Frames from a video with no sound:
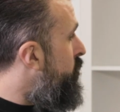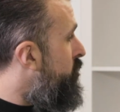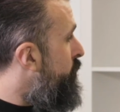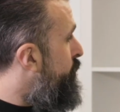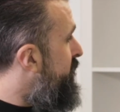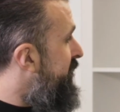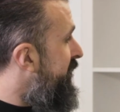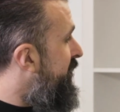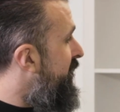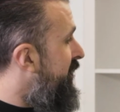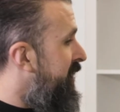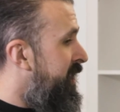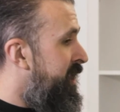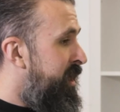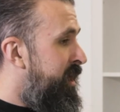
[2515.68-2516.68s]
or a
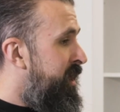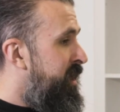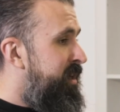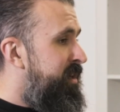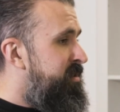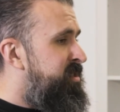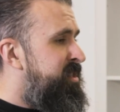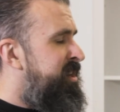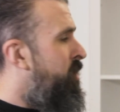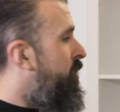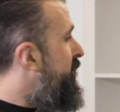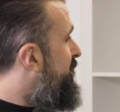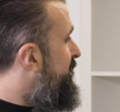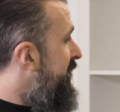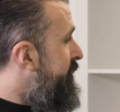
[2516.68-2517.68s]
particular slot
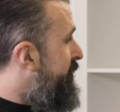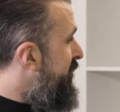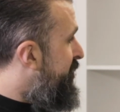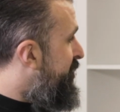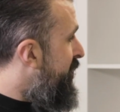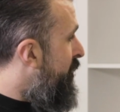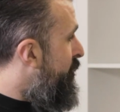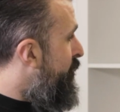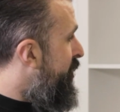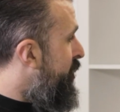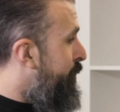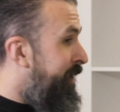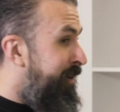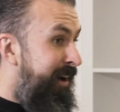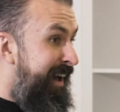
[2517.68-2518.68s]
on a TV show, and
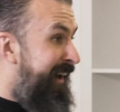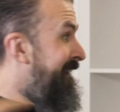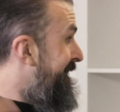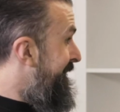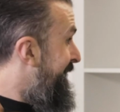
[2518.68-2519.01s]
you'll be like,